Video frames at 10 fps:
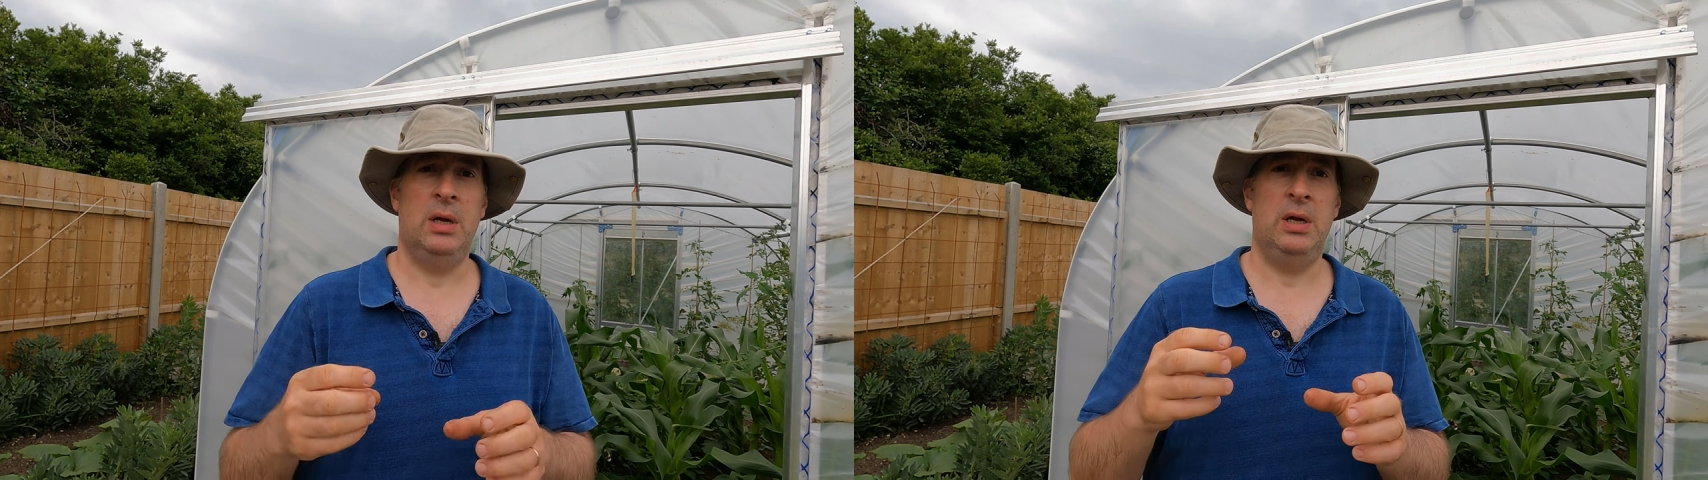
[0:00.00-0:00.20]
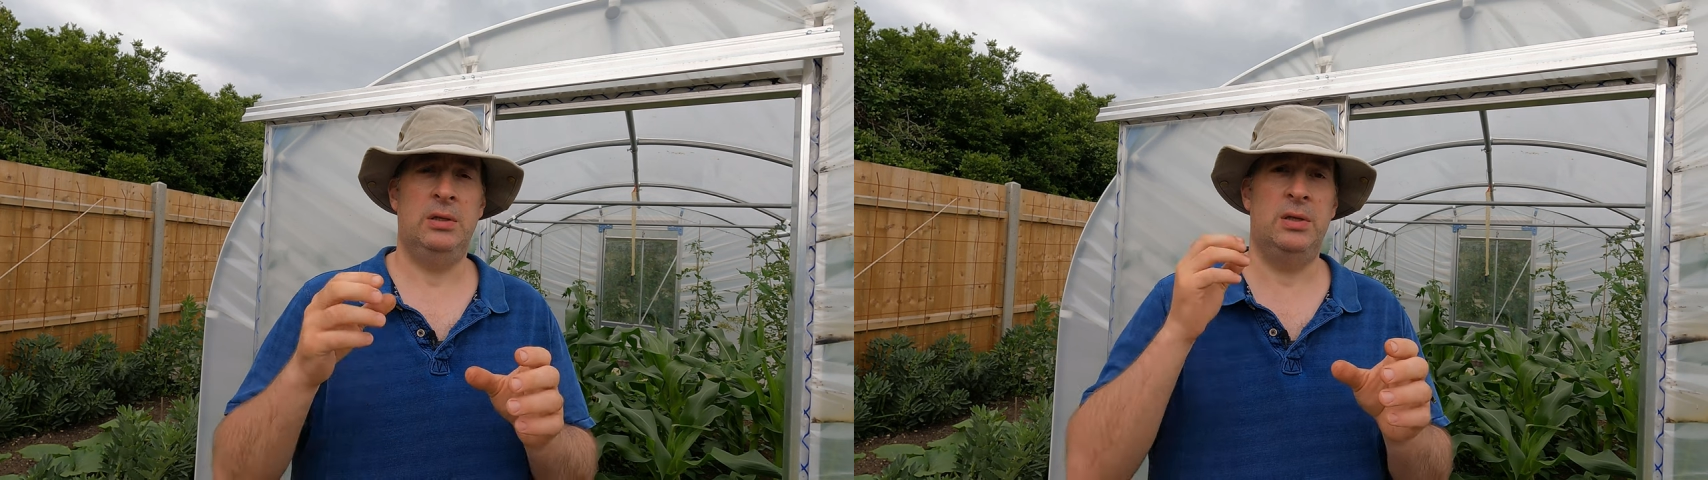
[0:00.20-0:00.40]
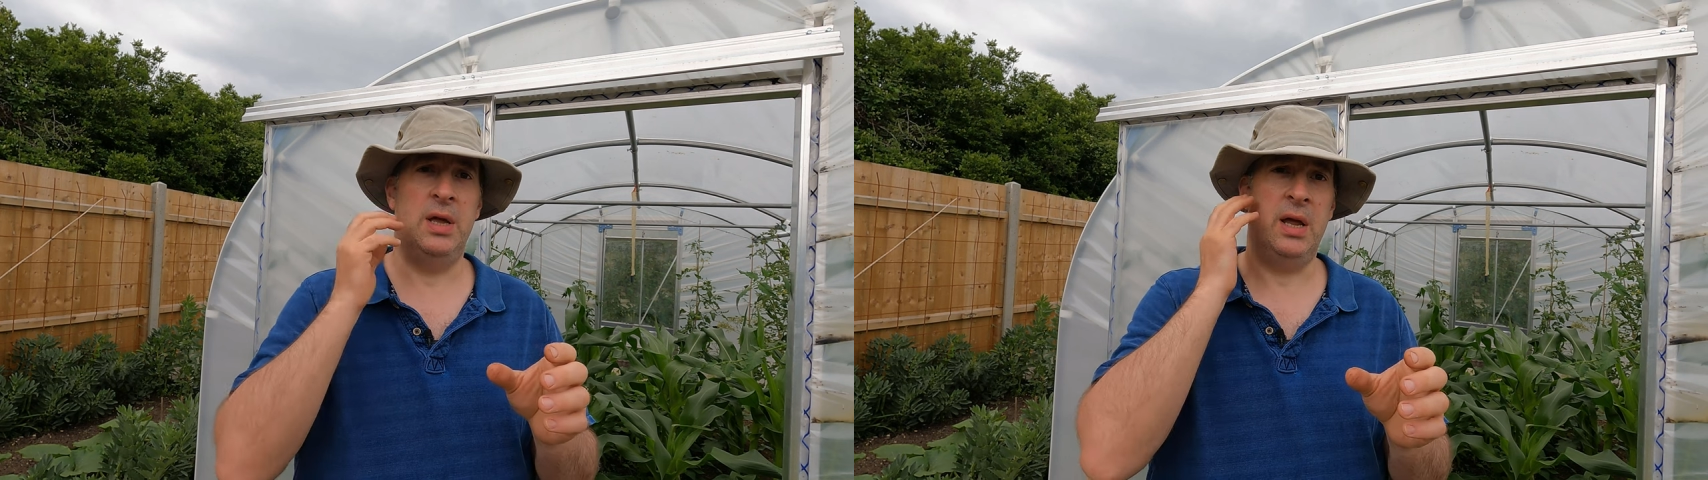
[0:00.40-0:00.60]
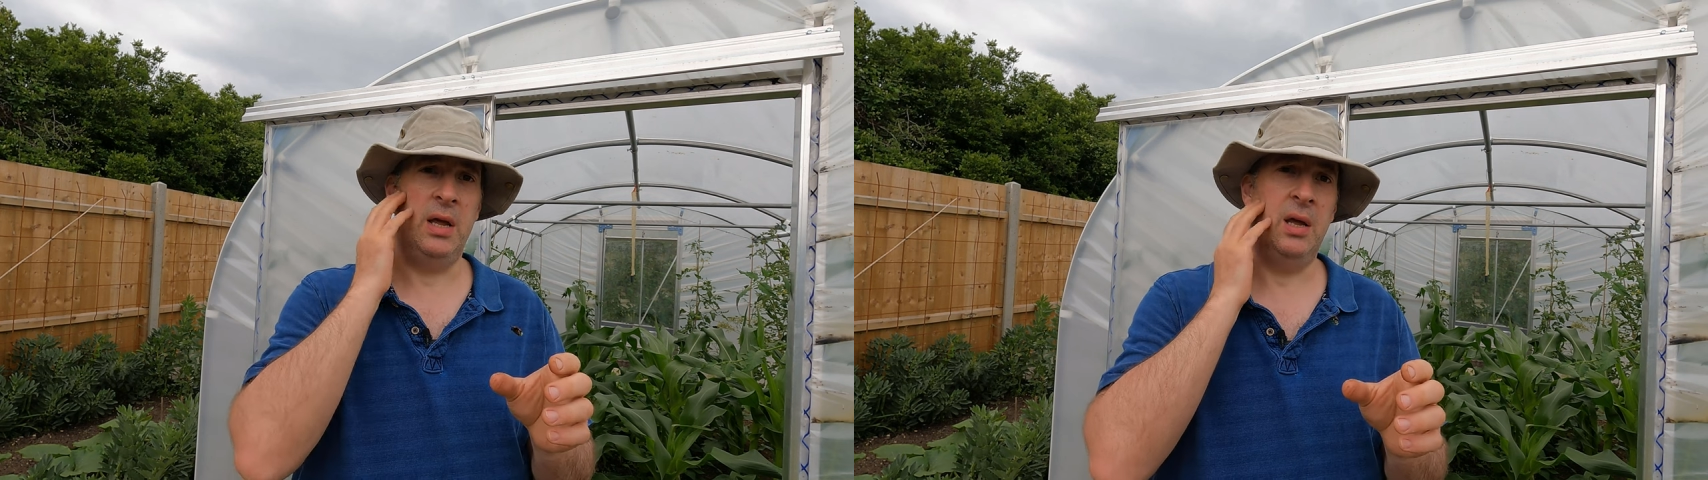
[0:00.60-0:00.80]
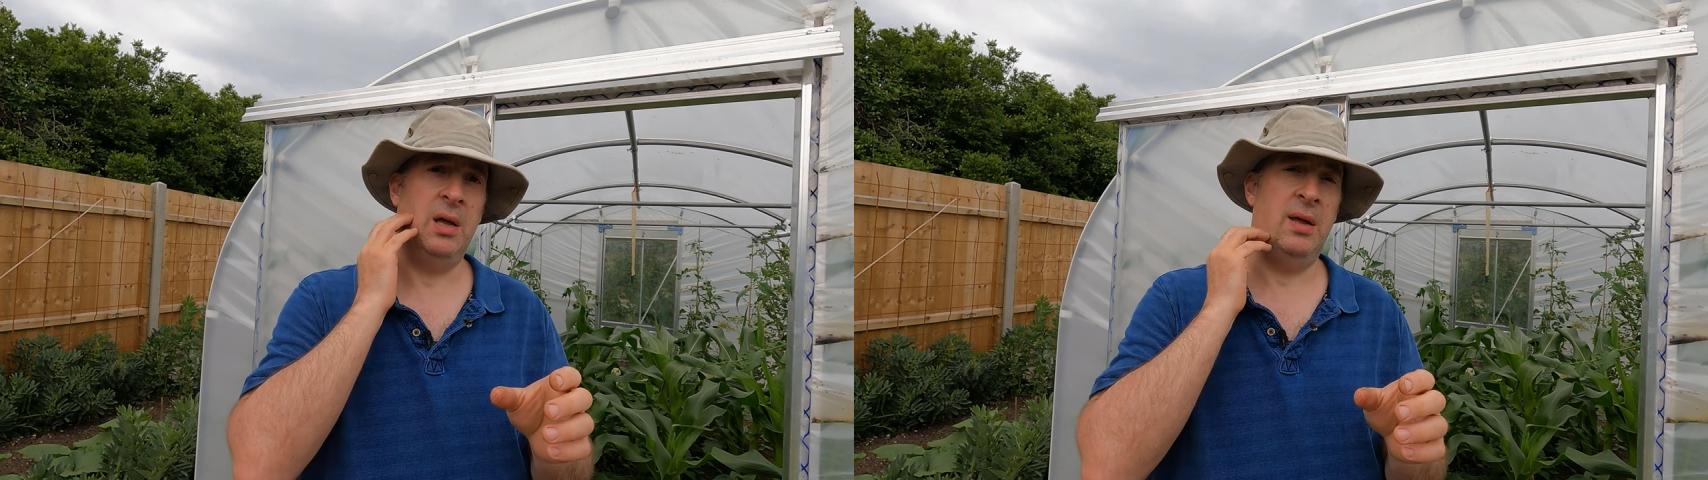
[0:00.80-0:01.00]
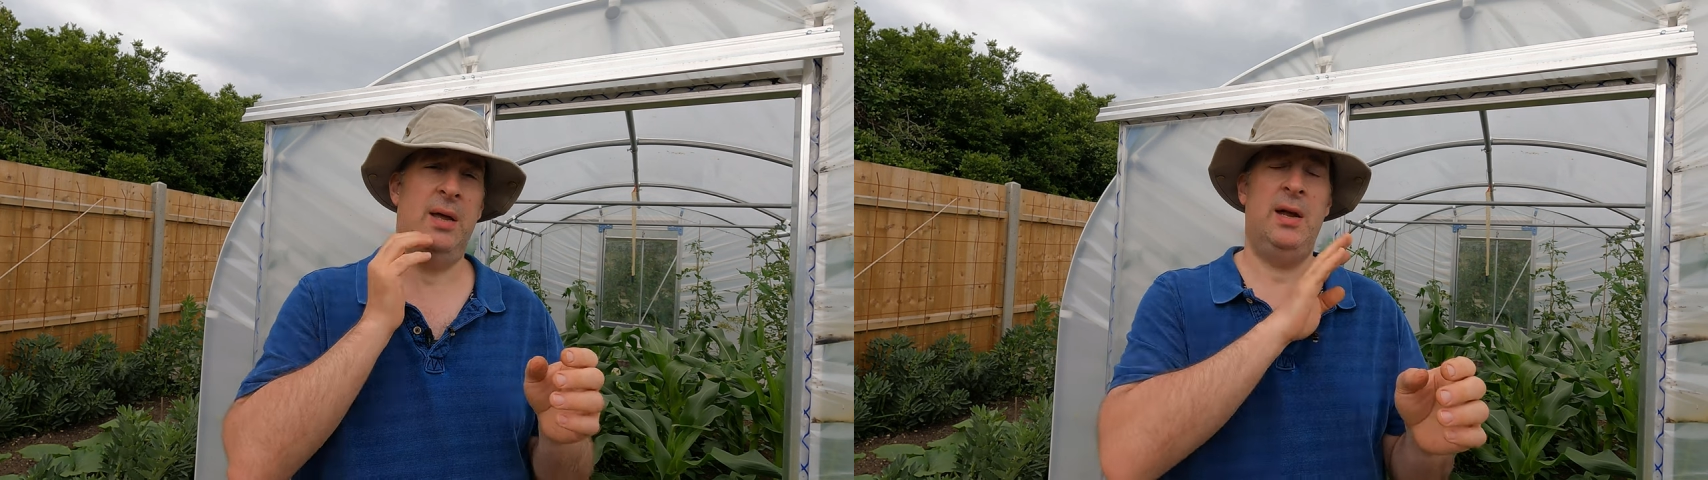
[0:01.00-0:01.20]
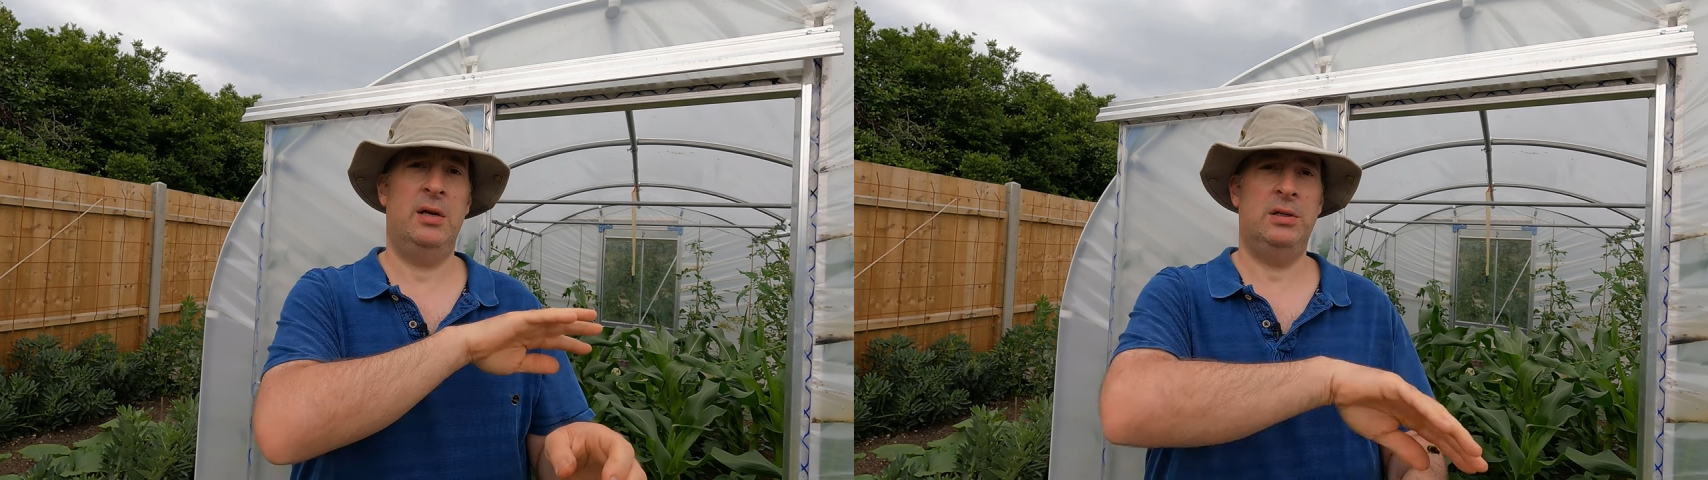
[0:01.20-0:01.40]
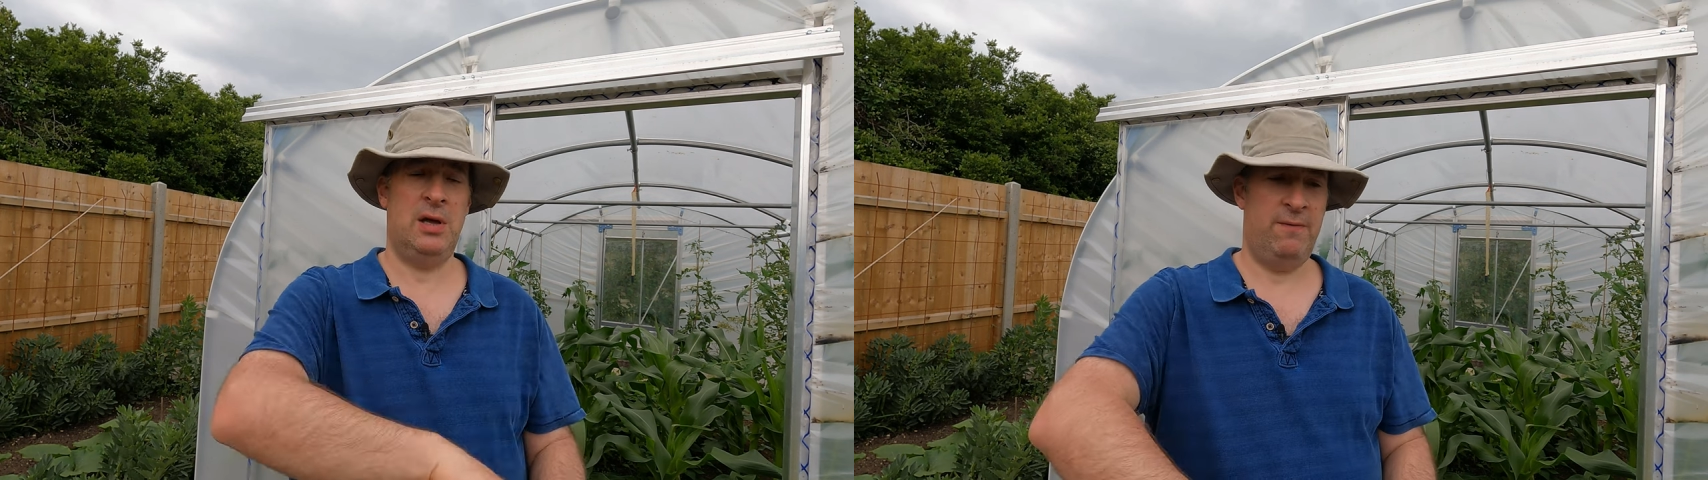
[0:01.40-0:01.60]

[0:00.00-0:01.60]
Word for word: it's the ears